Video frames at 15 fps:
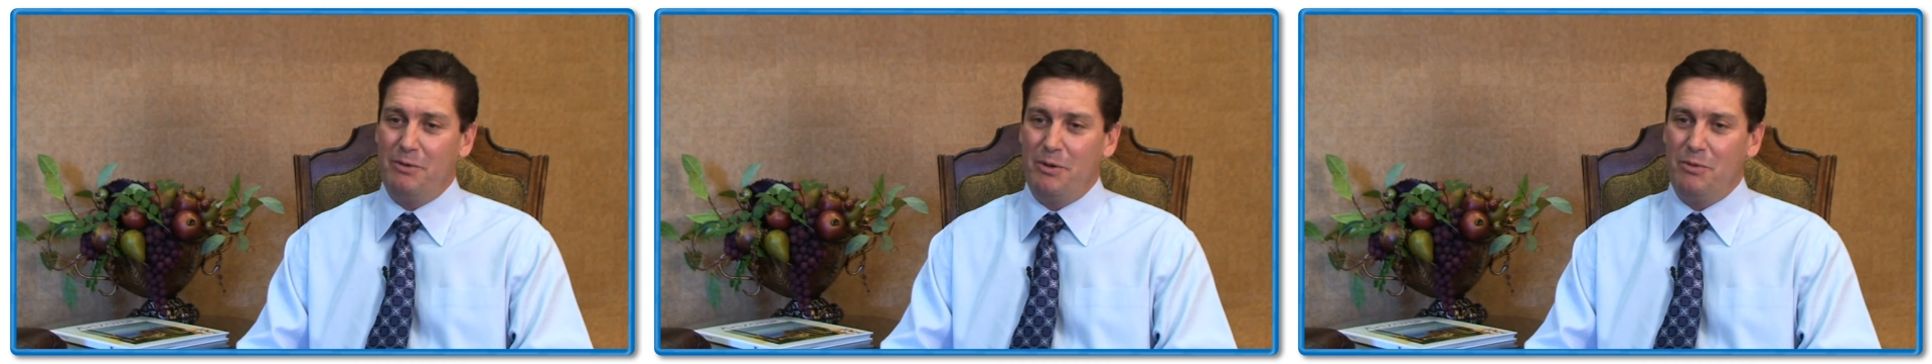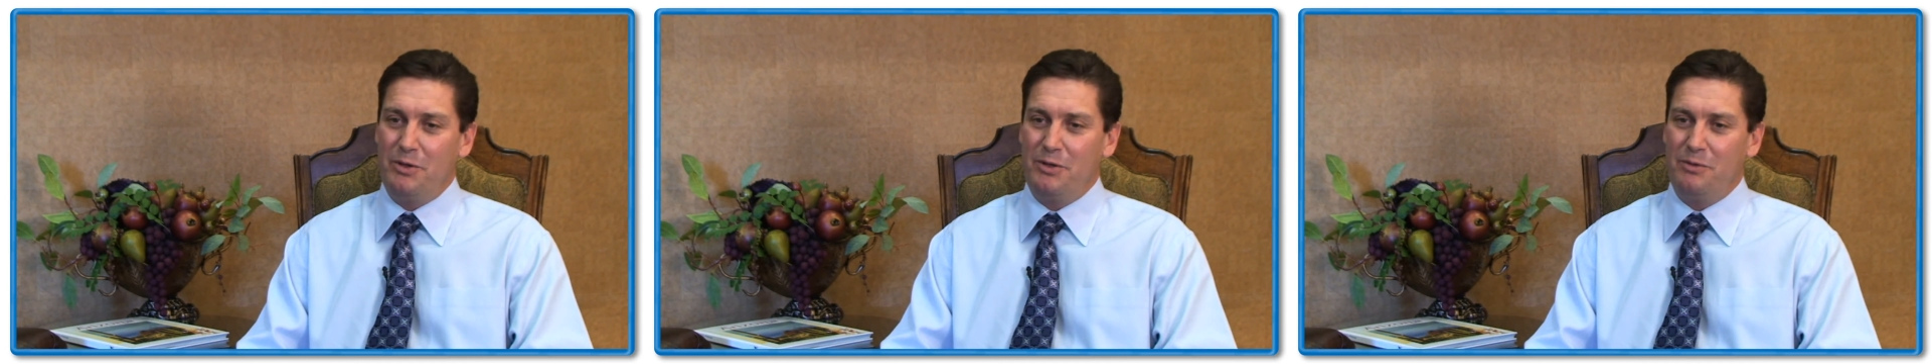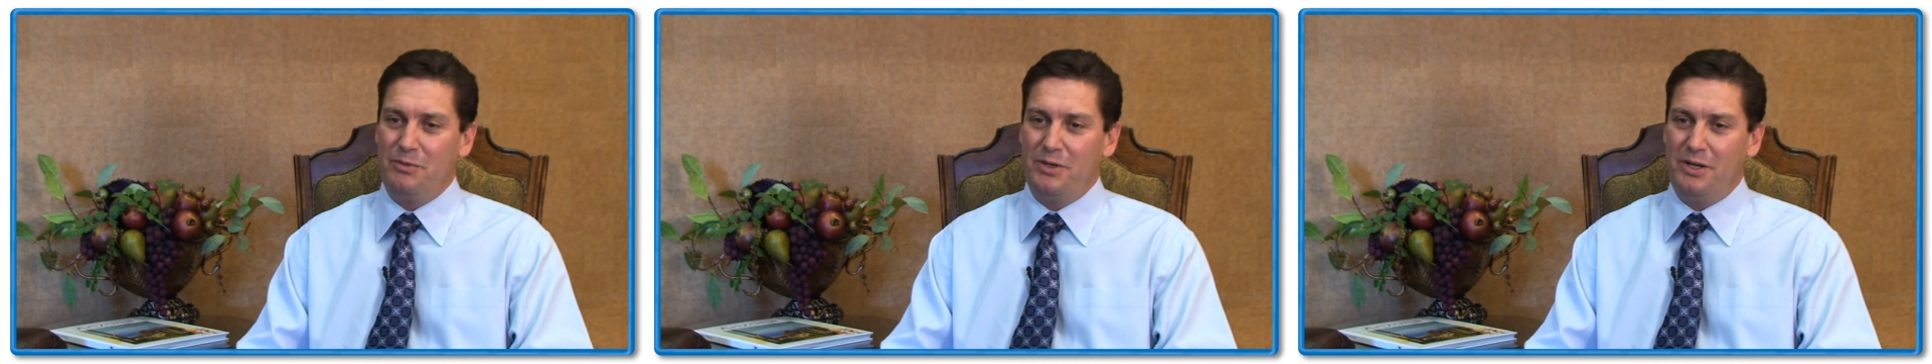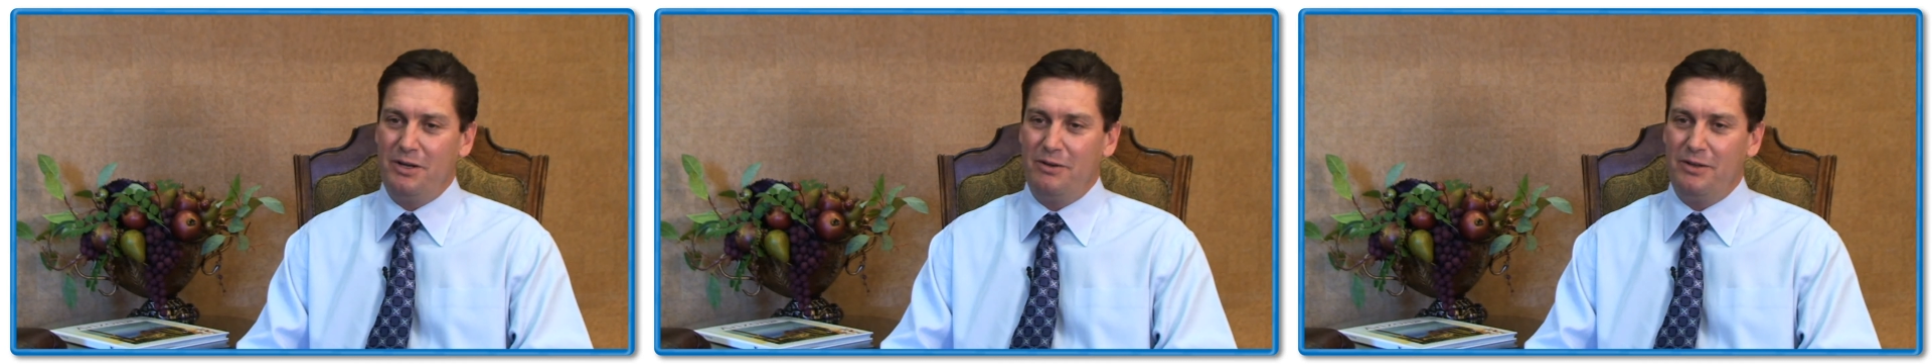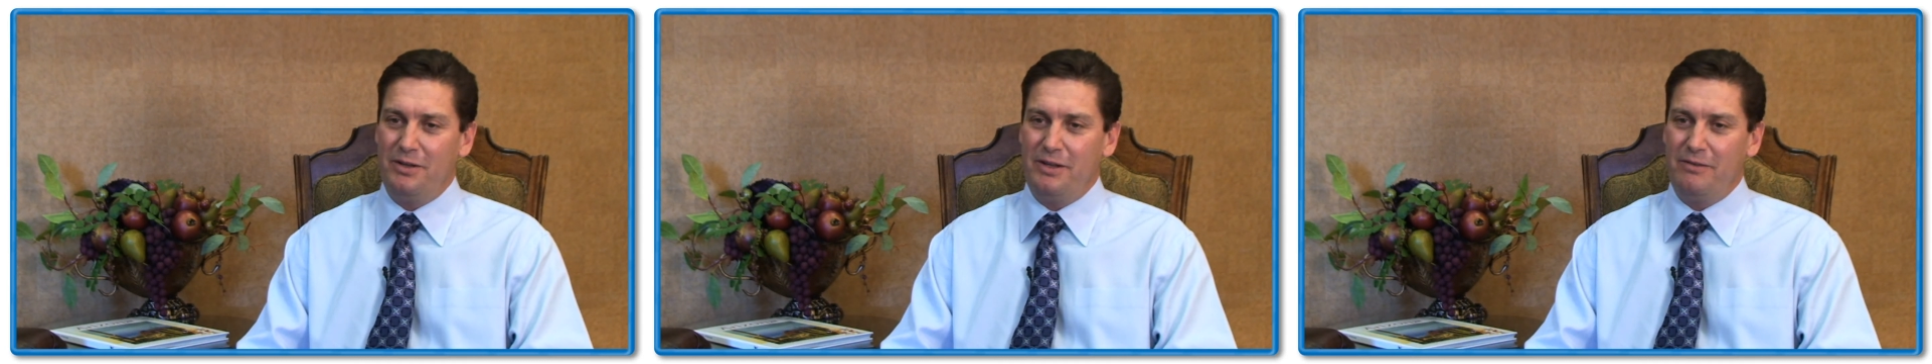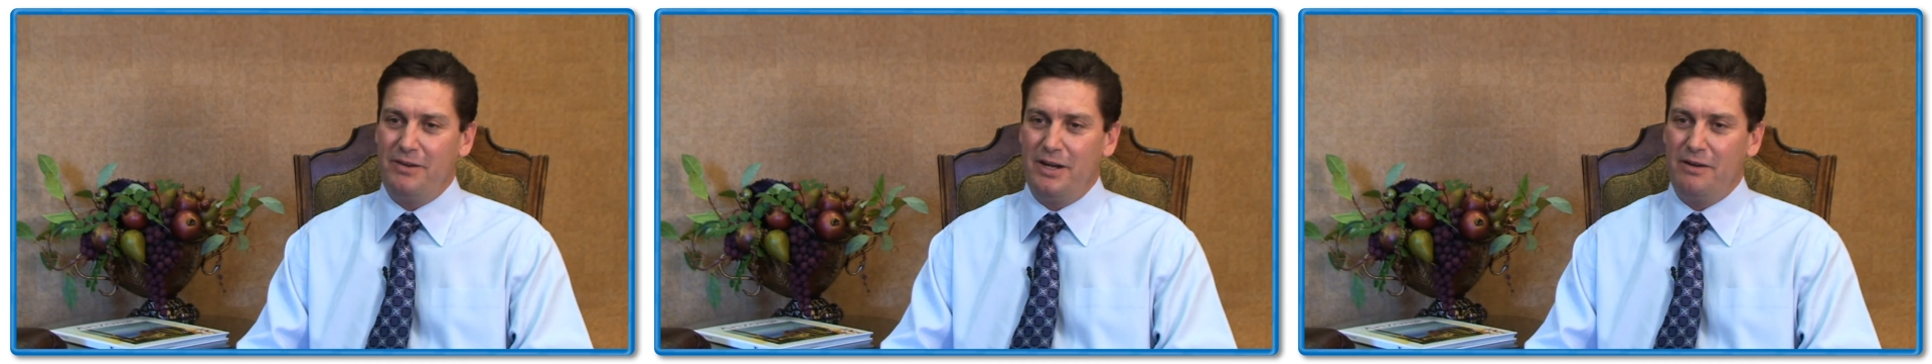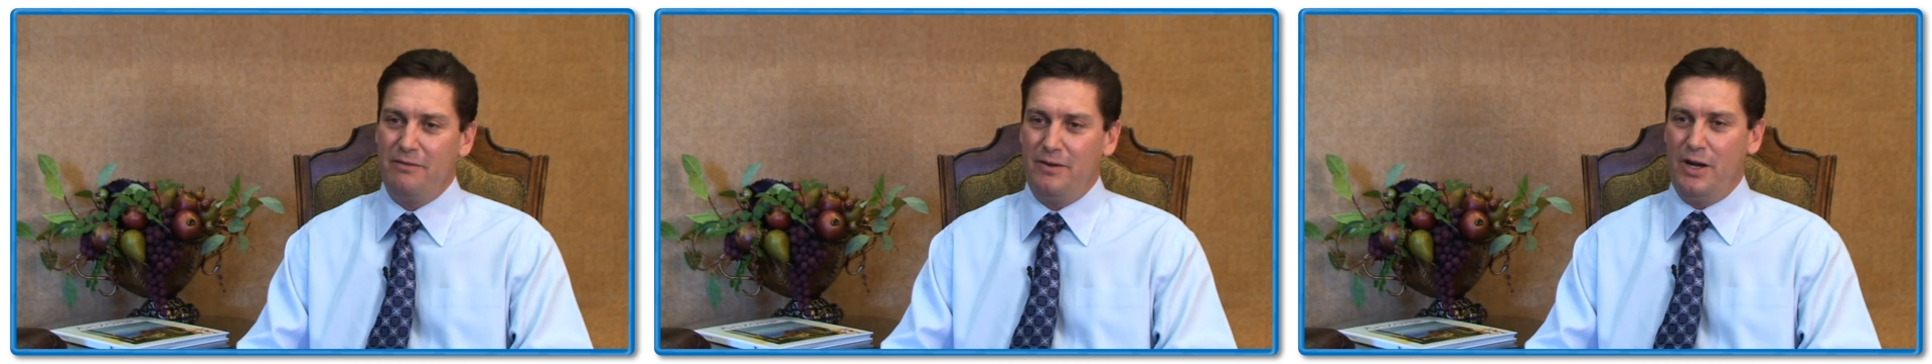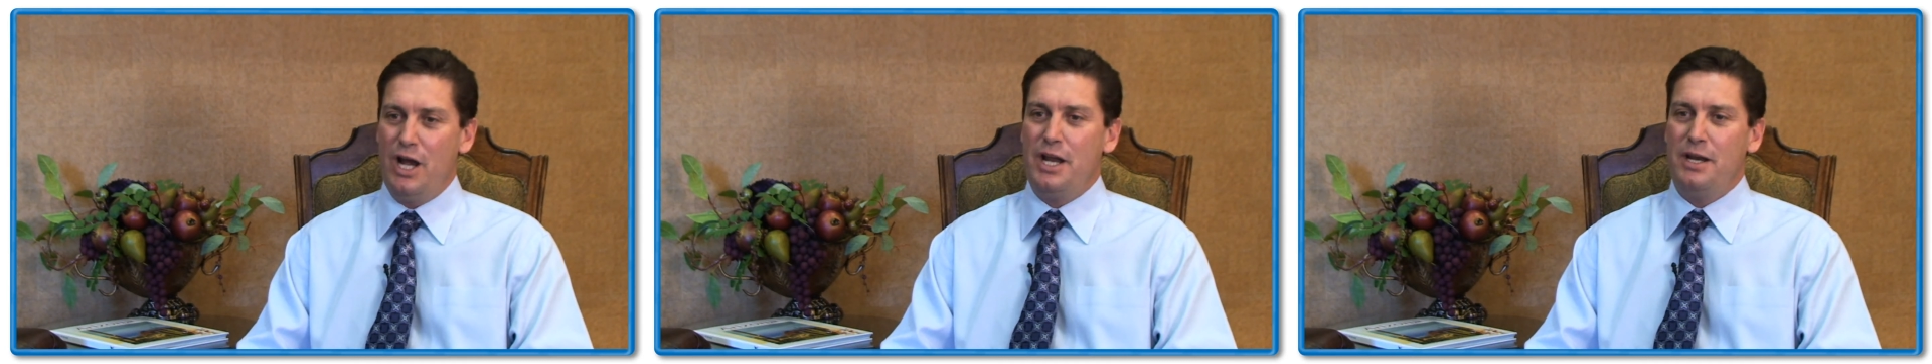We want them to hear that they've kind of
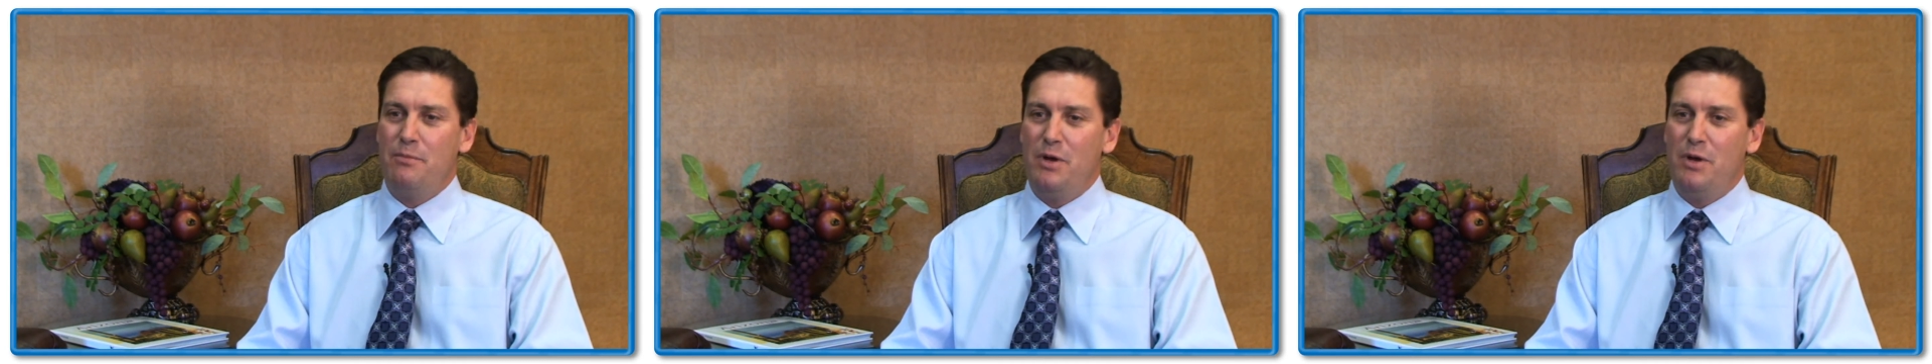forgotten